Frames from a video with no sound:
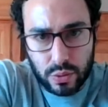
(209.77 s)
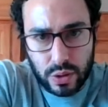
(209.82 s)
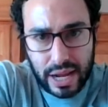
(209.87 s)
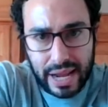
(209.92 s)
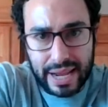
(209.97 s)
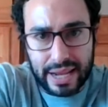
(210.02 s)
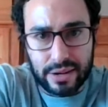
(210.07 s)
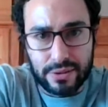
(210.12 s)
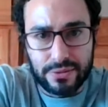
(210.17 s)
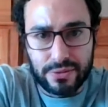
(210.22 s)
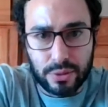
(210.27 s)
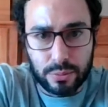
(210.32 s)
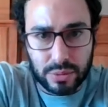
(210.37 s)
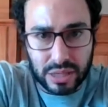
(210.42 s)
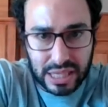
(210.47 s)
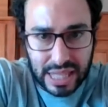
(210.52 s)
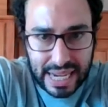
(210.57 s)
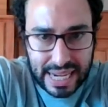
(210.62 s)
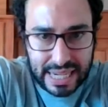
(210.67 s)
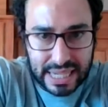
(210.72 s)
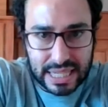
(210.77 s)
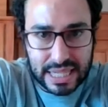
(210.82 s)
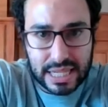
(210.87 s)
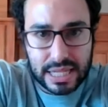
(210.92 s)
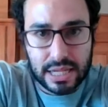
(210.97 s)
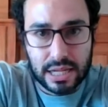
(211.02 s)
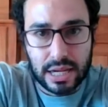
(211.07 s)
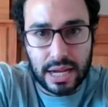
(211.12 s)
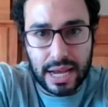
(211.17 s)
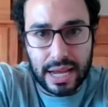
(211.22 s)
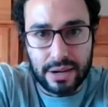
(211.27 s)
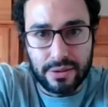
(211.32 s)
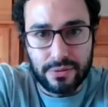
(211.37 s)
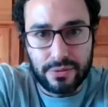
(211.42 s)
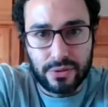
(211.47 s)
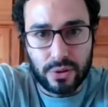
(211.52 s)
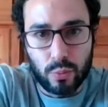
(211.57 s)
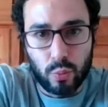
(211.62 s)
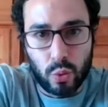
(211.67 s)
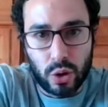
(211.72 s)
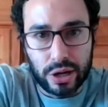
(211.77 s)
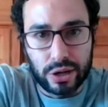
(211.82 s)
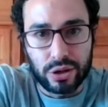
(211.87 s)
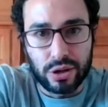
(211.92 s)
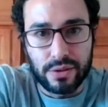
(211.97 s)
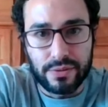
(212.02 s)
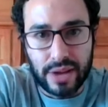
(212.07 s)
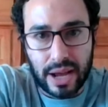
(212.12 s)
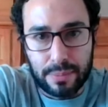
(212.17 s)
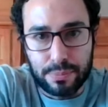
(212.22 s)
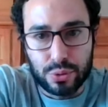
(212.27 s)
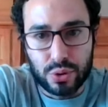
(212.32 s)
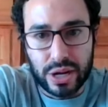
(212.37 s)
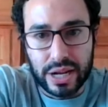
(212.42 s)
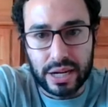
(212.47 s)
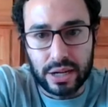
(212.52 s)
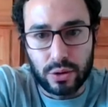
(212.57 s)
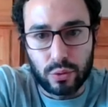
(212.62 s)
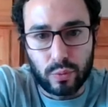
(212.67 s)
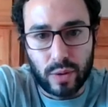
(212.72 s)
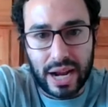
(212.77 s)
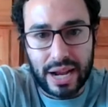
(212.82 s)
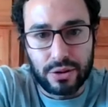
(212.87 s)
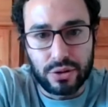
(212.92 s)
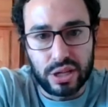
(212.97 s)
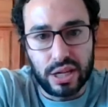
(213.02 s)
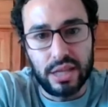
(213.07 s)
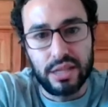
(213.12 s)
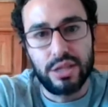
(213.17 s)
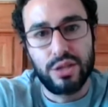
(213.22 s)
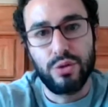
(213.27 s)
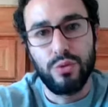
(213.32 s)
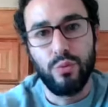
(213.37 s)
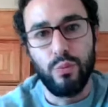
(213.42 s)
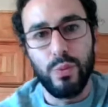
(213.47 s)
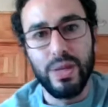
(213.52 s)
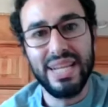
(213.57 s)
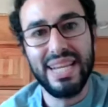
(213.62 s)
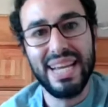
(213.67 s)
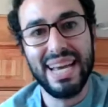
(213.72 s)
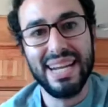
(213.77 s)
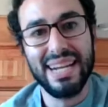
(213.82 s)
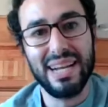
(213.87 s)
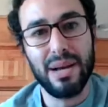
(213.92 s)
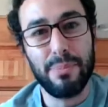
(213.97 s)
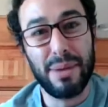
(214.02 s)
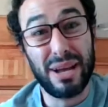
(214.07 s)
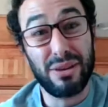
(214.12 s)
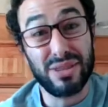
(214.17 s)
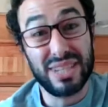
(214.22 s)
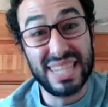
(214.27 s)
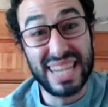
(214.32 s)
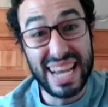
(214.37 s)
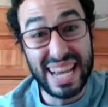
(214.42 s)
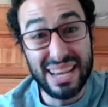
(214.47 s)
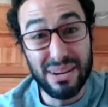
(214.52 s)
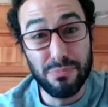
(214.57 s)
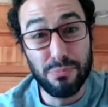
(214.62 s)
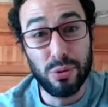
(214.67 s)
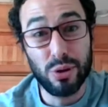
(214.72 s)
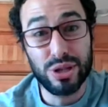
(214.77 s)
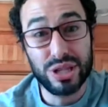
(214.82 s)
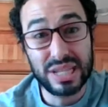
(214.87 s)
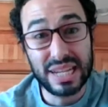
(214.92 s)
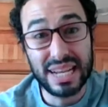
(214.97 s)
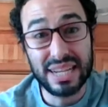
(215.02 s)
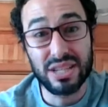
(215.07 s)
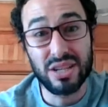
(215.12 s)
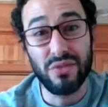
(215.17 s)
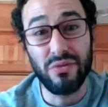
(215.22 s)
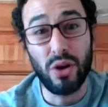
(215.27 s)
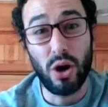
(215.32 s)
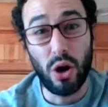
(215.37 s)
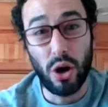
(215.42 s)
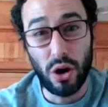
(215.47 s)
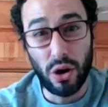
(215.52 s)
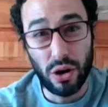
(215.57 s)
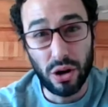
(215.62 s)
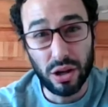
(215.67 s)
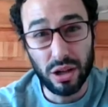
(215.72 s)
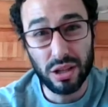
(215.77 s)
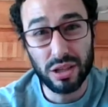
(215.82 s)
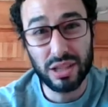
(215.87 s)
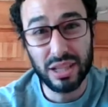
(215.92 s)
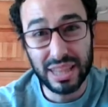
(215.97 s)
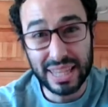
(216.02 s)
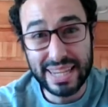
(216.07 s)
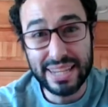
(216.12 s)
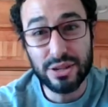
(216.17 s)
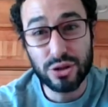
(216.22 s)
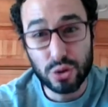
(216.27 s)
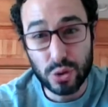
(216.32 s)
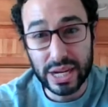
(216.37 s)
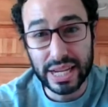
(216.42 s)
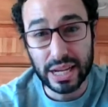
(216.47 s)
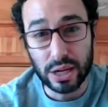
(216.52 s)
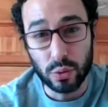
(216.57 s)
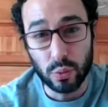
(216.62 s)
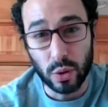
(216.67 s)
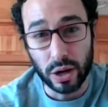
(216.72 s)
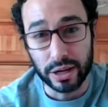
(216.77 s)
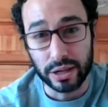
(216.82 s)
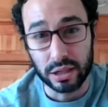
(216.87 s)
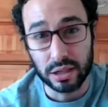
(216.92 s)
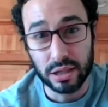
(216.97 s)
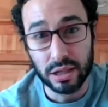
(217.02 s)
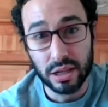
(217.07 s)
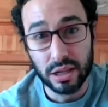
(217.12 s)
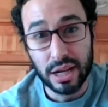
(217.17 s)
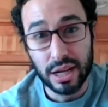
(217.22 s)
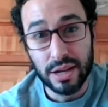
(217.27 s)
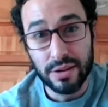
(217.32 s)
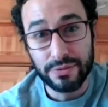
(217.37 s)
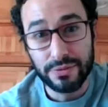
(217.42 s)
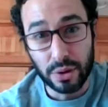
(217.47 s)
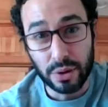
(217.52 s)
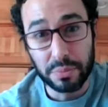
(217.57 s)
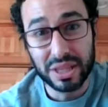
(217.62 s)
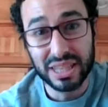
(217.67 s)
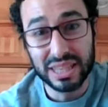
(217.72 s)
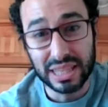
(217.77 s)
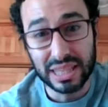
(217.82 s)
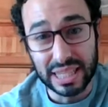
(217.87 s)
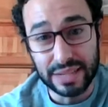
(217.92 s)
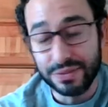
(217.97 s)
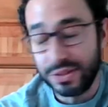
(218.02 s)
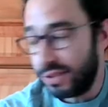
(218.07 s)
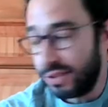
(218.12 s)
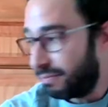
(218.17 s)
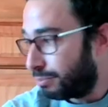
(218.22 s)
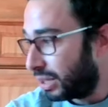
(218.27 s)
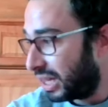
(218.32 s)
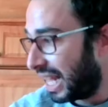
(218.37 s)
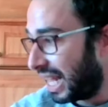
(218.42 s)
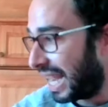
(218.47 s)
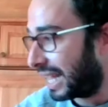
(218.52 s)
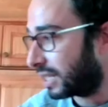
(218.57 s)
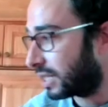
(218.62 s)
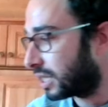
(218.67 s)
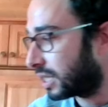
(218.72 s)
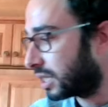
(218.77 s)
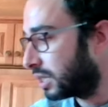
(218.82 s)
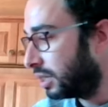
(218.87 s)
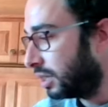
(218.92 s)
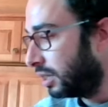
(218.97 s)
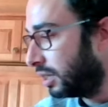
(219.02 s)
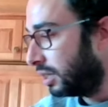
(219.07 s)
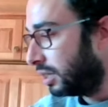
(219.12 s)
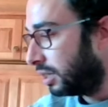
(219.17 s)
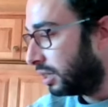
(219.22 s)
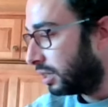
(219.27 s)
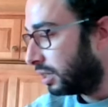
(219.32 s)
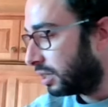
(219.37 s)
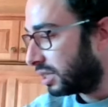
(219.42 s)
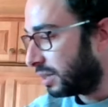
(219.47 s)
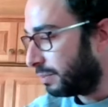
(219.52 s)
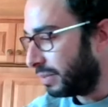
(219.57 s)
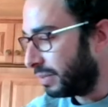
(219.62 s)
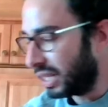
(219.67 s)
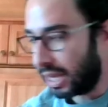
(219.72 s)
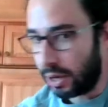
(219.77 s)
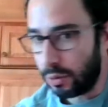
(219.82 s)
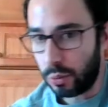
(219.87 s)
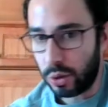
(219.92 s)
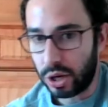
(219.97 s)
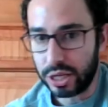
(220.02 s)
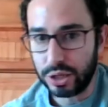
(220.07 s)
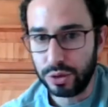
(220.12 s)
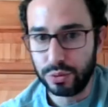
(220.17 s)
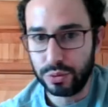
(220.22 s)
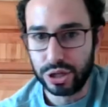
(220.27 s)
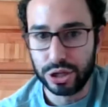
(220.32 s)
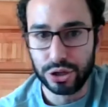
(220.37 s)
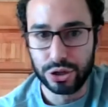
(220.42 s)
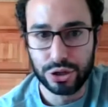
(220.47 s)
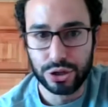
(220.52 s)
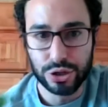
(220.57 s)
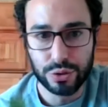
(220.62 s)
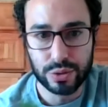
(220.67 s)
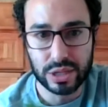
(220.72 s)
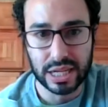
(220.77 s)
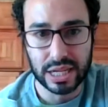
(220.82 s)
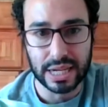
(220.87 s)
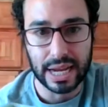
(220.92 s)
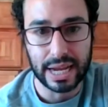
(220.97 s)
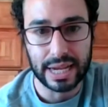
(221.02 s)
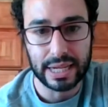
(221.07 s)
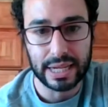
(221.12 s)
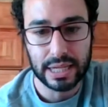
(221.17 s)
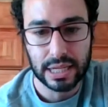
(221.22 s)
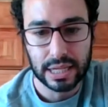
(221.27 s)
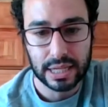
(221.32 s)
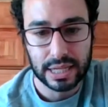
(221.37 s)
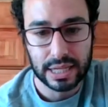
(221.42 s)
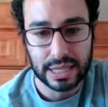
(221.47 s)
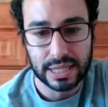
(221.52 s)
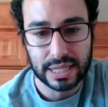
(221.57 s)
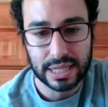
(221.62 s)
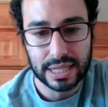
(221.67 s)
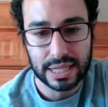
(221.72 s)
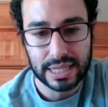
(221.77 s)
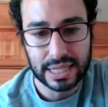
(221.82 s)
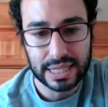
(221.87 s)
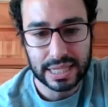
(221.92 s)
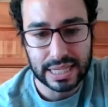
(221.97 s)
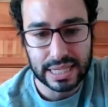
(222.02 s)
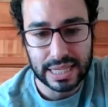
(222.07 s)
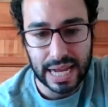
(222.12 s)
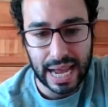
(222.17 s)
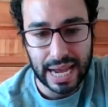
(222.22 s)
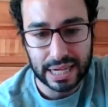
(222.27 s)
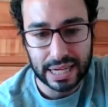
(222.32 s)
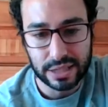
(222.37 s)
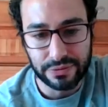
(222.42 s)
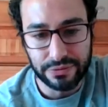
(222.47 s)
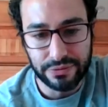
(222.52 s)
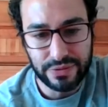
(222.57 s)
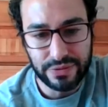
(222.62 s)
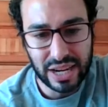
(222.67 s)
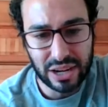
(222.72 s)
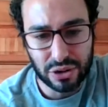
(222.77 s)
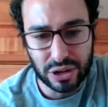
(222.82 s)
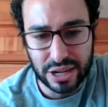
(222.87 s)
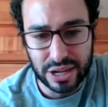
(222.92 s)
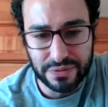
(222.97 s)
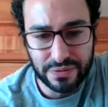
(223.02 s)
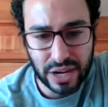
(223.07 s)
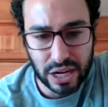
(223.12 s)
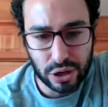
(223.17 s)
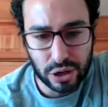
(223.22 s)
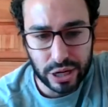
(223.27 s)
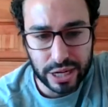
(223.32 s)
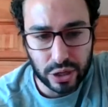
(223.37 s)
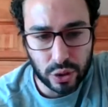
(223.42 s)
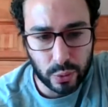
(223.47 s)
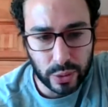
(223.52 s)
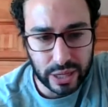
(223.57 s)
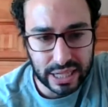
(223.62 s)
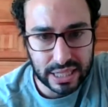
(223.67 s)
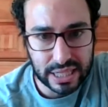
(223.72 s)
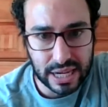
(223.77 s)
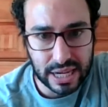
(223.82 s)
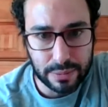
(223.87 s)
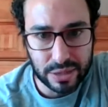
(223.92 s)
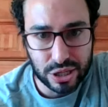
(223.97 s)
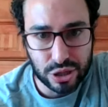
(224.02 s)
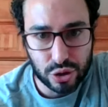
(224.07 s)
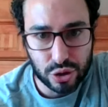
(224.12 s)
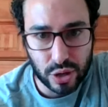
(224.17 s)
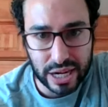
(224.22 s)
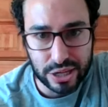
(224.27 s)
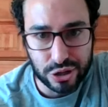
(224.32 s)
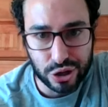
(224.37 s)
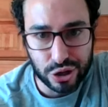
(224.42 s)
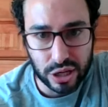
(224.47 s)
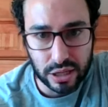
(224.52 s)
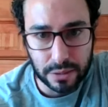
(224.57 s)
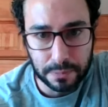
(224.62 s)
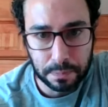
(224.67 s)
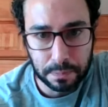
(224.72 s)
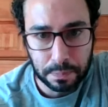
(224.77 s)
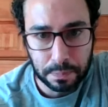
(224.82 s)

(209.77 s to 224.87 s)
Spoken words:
and from lakes and from water evaporating around us, we get about 10% of all clean drinking water from the leaves of plants. Something I want you to do today is this exact very, very quick demonstration.